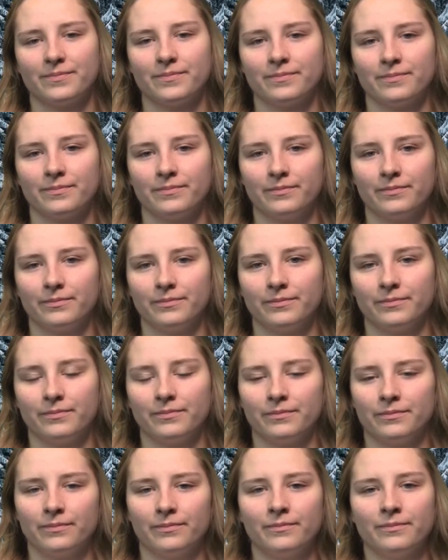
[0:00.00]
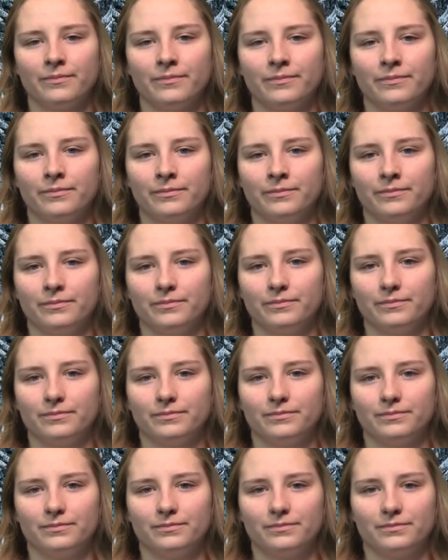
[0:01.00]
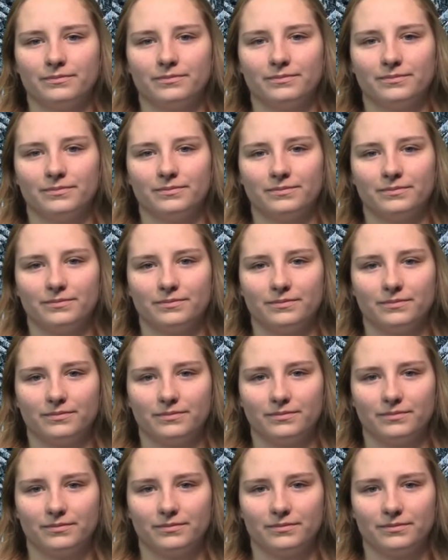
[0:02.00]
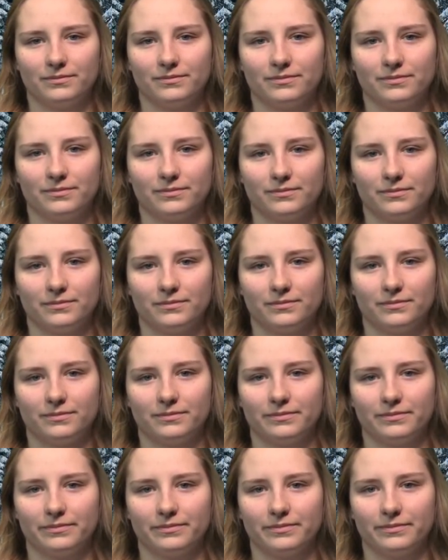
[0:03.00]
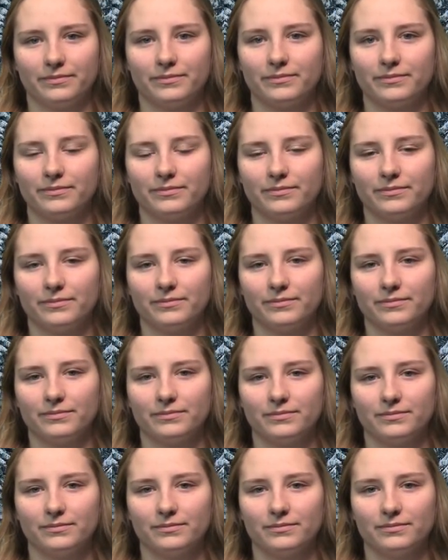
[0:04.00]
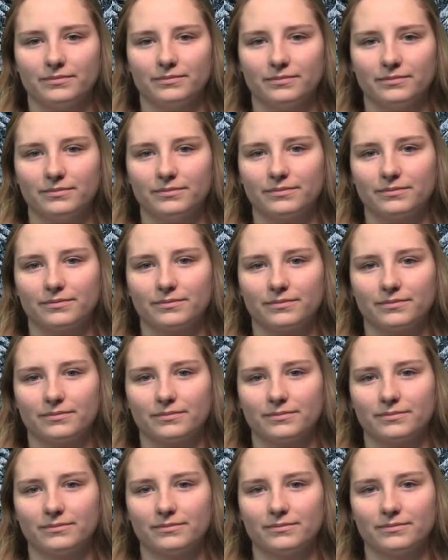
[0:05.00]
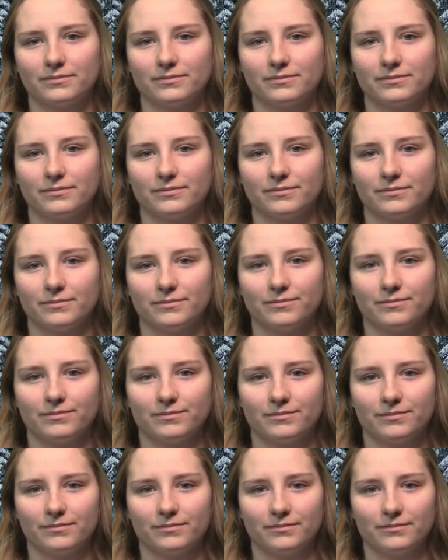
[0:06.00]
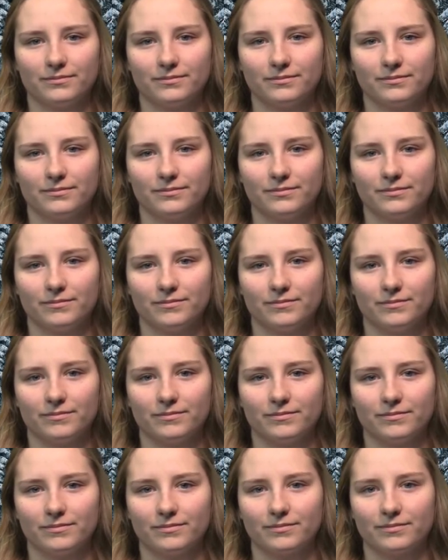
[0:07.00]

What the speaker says: The person shown says nothing.